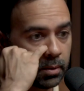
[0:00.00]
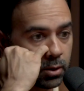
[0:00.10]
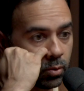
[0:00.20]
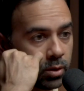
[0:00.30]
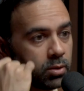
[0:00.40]
You
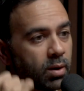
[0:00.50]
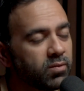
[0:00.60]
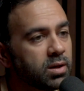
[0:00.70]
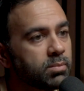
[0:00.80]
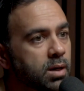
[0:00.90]
know, when you have
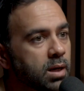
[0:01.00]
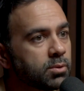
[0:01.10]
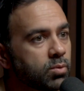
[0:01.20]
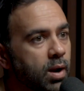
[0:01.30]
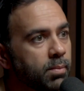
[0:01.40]
an imam,
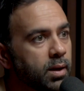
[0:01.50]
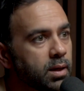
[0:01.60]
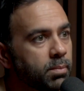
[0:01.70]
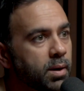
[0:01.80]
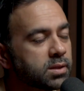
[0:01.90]
a rabbi,
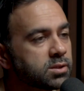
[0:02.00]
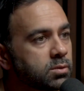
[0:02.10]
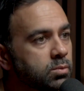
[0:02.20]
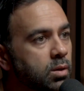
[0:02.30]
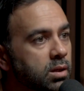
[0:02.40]
and a
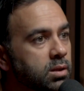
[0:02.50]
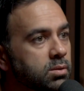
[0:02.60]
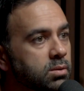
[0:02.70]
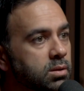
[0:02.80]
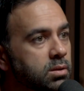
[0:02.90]
pastor walking
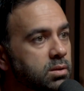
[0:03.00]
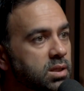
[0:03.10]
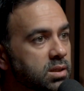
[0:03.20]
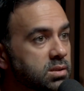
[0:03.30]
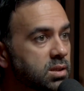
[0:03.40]
through the
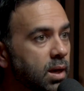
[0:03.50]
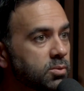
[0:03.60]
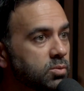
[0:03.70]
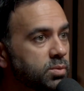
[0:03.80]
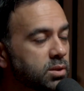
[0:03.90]
Texas
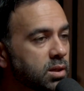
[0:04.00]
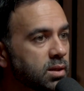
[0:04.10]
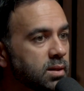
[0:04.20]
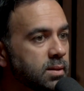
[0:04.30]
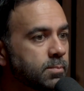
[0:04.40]
Capitol building,
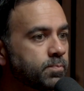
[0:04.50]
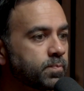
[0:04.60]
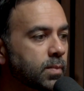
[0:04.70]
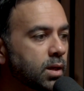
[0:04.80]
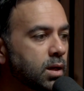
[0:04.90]

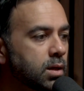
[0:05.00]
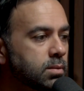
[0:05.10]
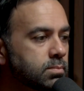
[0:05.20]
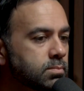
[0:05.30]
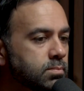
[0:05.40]

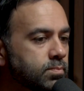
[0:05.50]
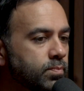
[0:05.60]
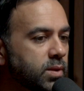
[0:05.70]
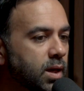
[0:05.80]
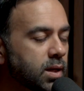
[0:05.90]
um,
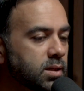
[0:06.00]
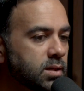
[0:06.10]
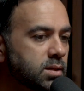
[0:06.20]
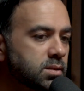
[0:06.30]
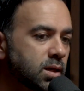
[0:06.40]
that
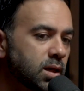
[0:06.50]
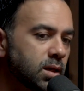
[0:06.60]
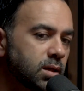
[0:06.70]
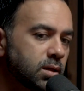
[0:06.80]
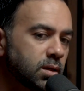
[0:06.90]
is
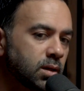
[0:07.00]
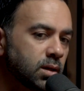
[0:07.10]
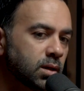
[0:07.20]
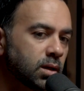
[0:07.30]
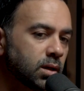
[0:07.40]
a
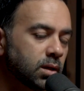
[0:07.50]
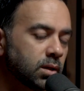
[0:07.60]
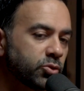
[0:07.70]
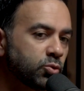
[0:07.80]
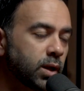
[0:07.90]
uh,
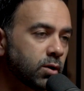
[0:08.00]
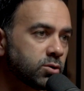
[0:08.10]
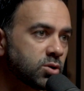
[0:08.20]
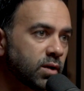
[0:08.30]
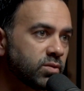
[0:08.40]
three hour
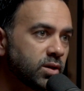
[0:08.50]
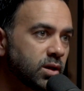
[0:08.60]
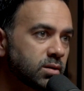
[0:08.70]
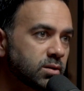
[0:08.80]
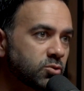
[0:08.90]
drive
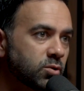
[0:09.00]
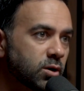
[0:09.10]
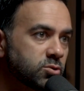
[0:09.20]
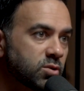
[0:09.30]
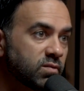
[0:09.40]
there and a three
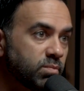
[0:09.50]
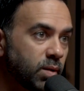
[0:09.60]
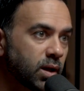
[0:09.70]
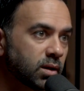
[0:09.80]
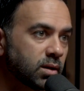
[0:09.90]
hour drive
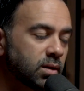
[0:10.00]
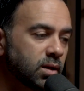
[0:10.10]
back.